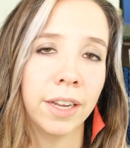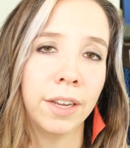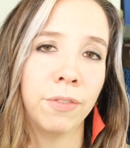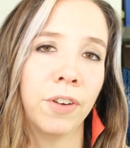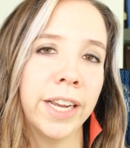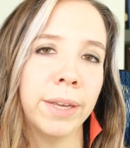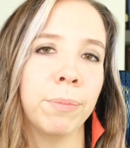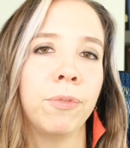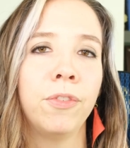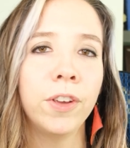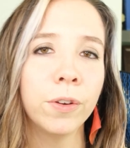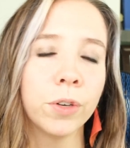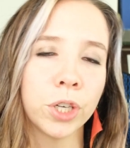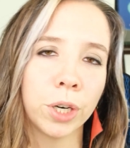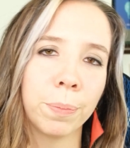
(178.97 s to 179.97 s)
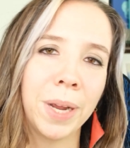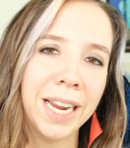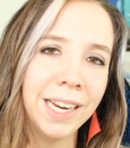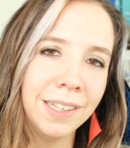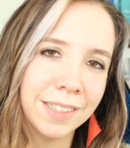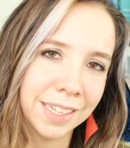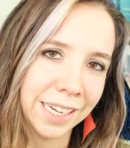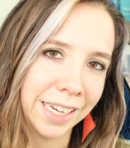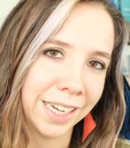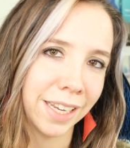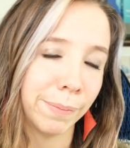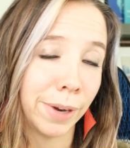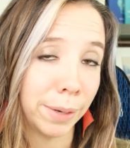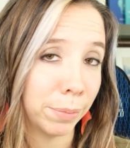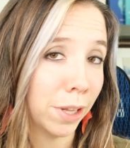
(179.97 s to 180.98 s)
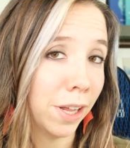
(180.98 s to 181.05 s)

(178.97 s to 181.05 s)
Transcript: if I am future painting in my